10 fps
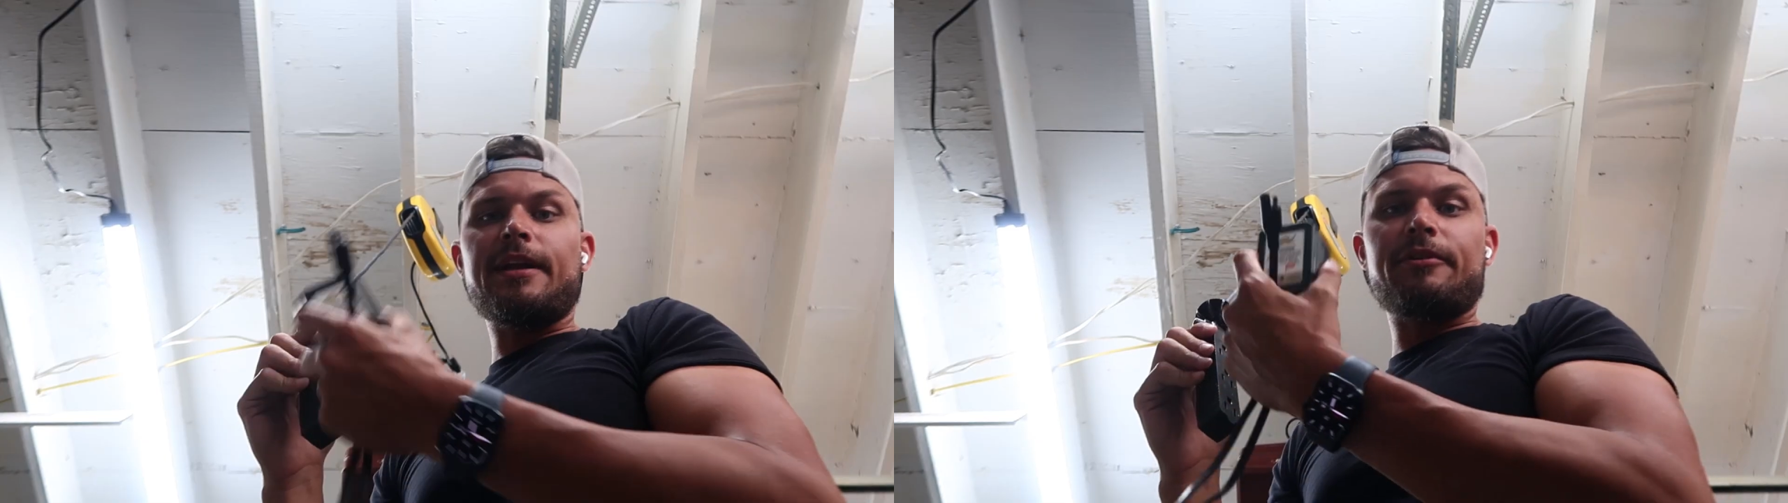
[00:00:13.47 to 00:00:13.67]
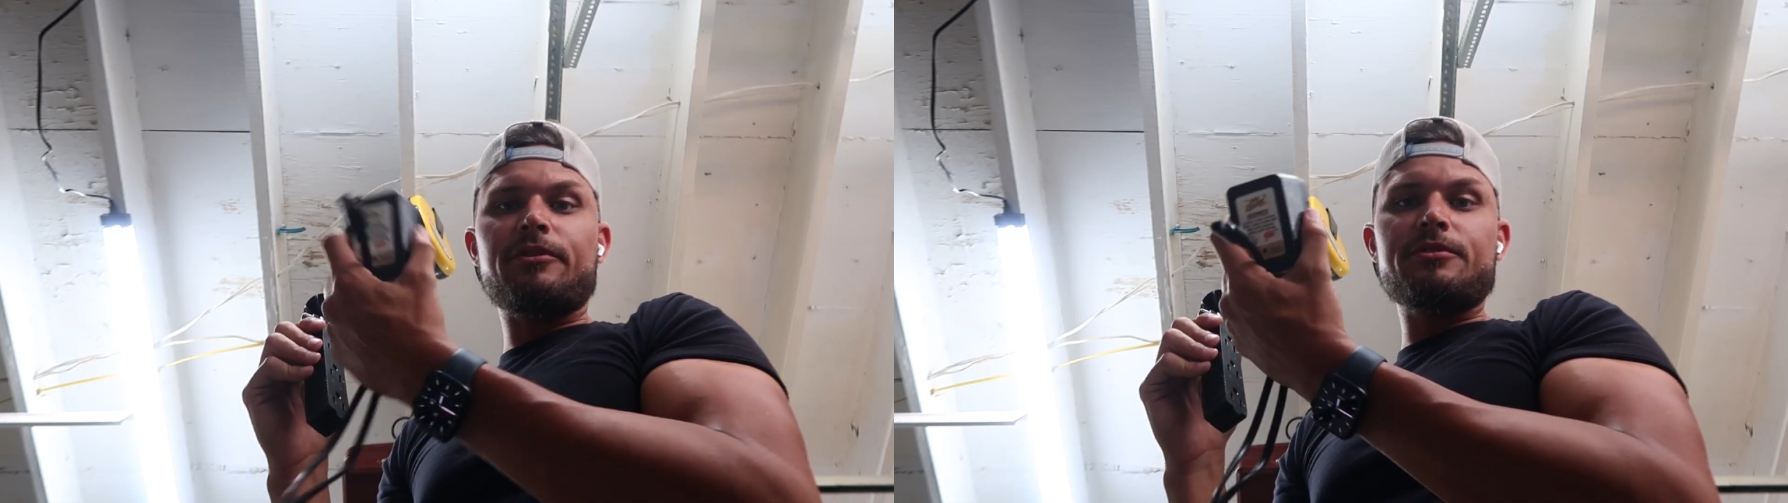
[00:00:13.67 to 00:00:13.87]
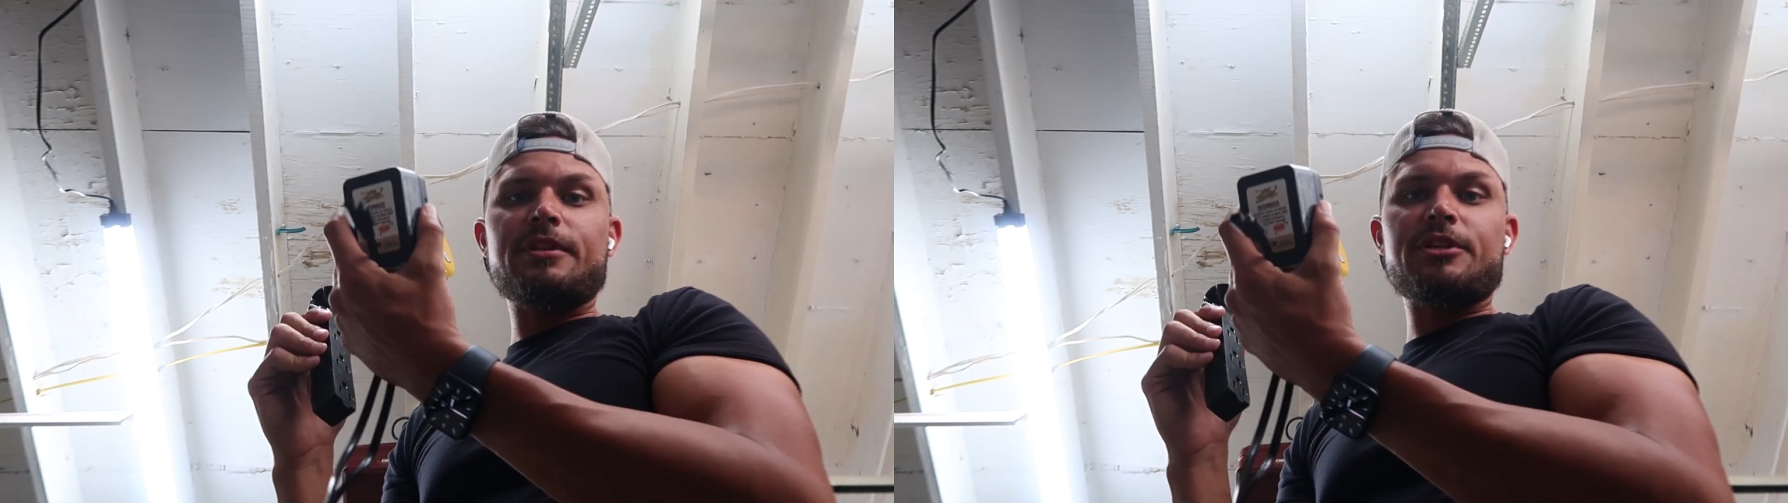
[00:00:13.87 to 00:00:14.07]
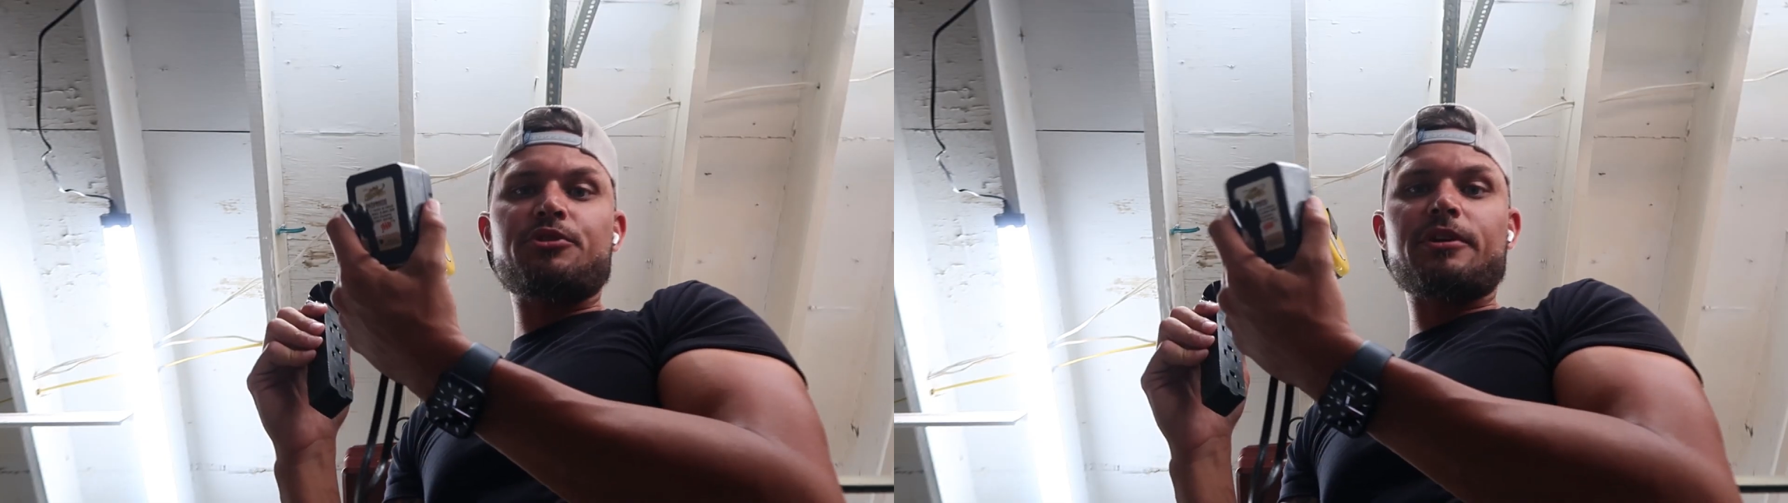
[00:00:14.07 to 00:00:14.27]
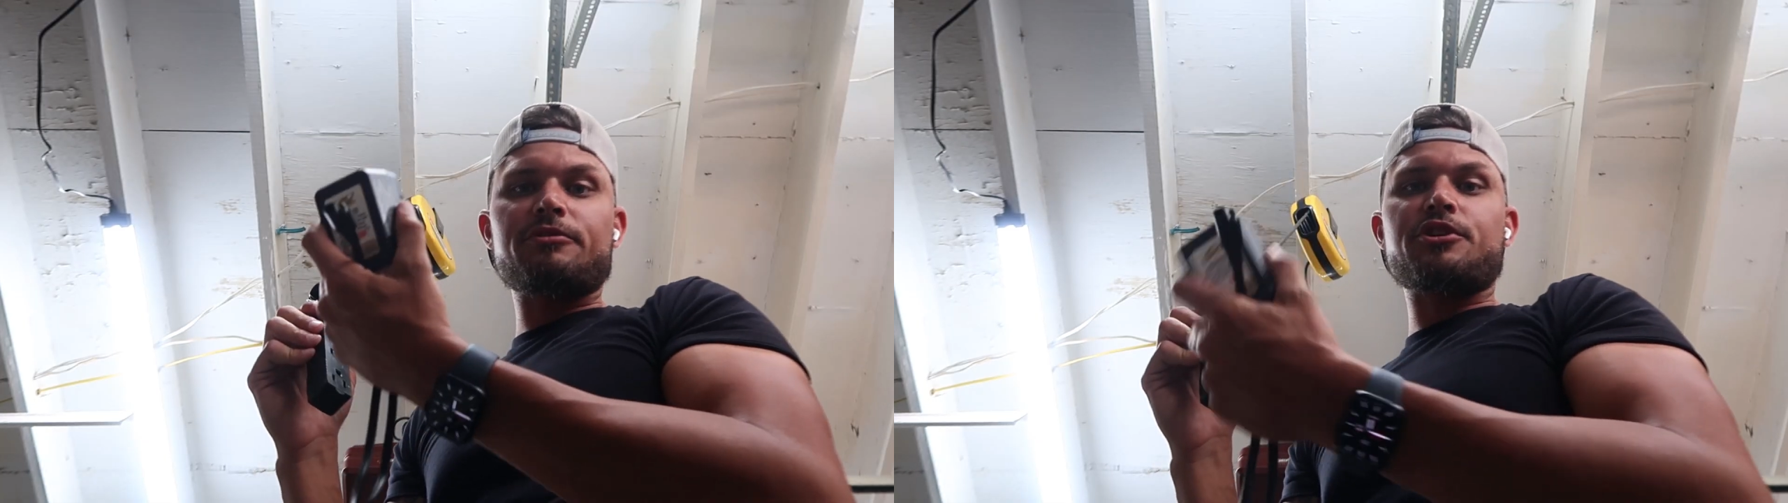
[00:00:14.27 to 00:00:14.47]
Now, using the
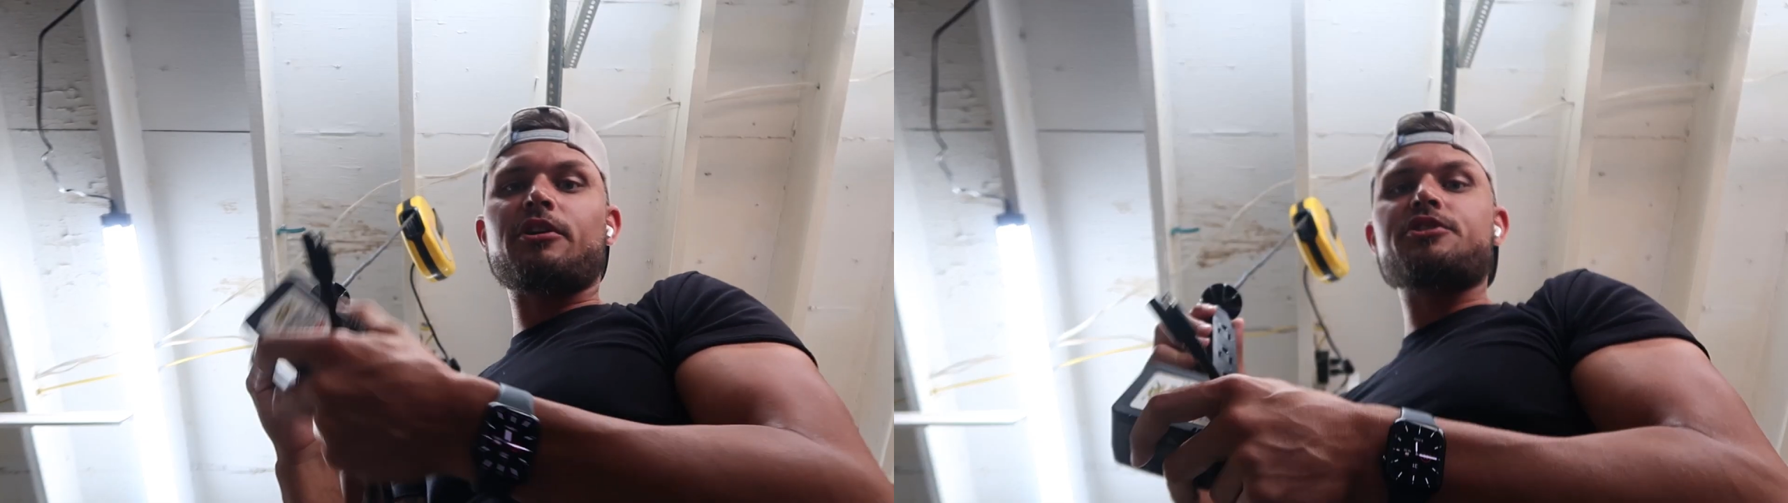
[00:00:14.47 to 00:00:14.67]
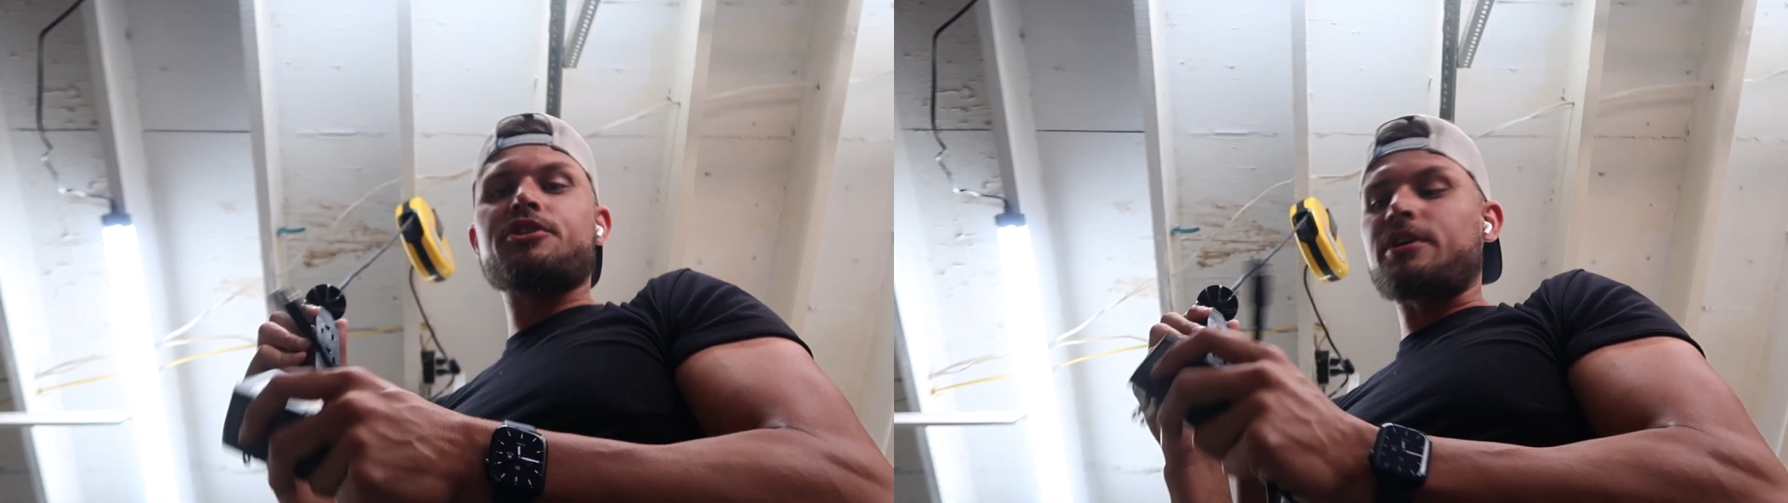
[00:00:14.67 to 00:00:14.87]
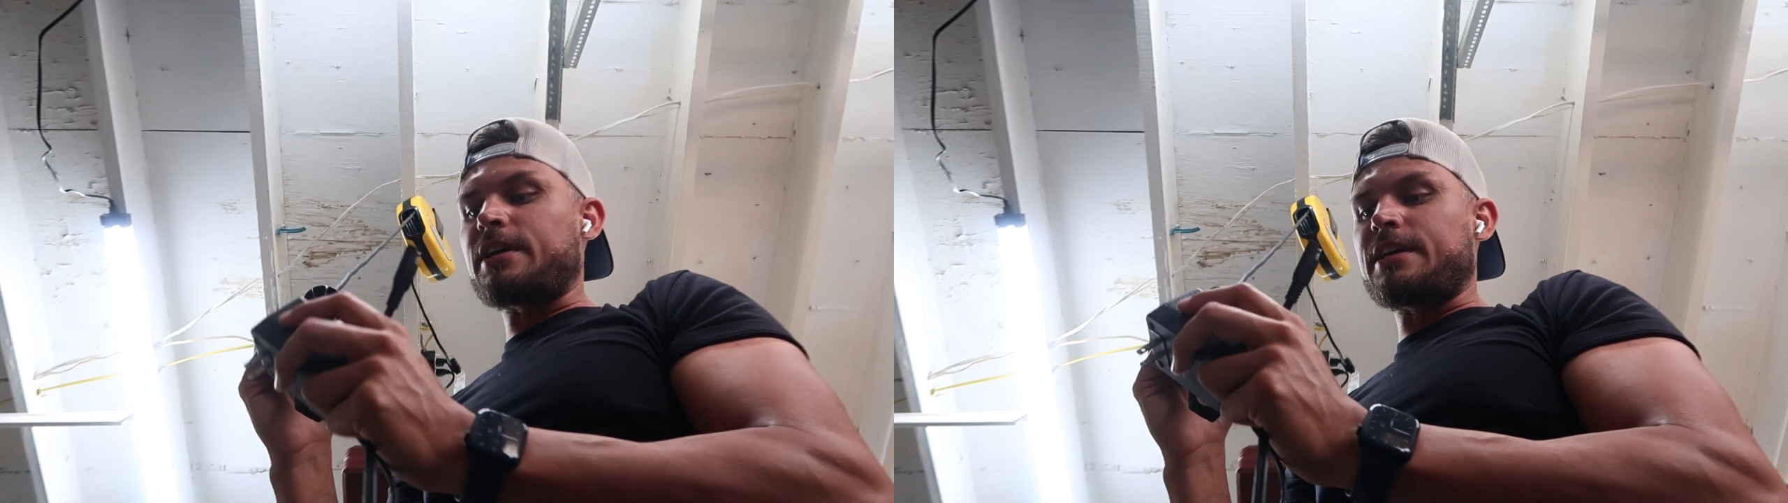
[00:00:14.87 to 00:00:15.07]
trickle charger